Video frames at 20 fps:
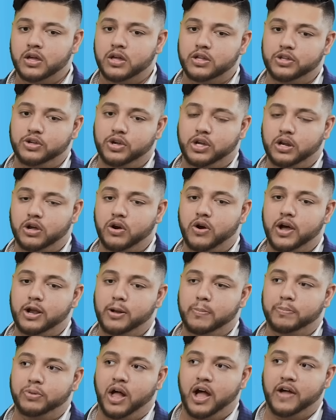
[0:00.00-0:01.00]
you can go ahead
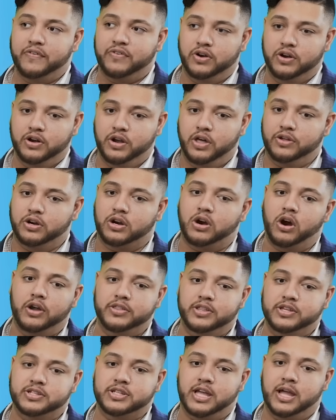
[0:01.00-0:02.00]
and apply for another
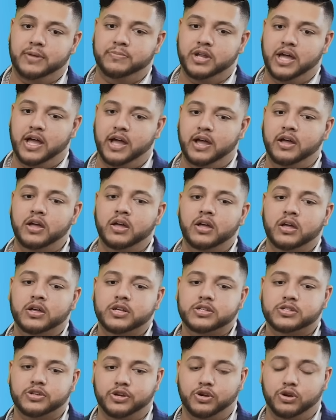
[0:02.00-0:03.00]
card the same day.
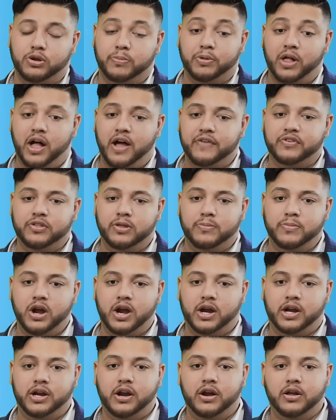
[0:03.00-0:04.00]
So you'd apply for the
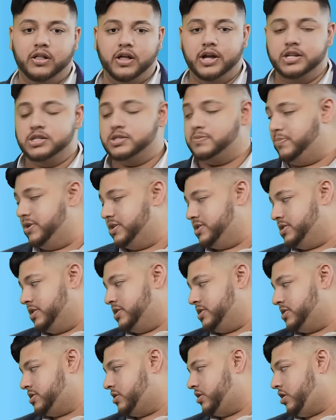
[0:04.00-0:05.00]
American Airlines
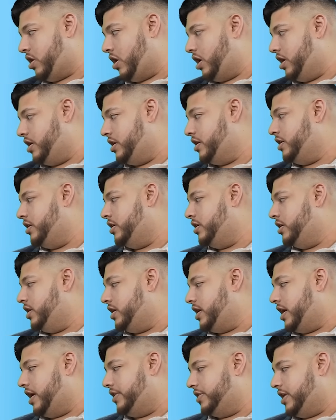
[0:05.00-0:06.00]
business card,
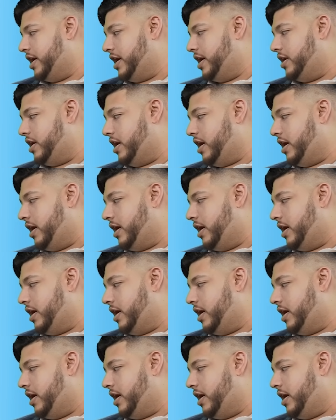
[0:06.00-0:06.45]
and then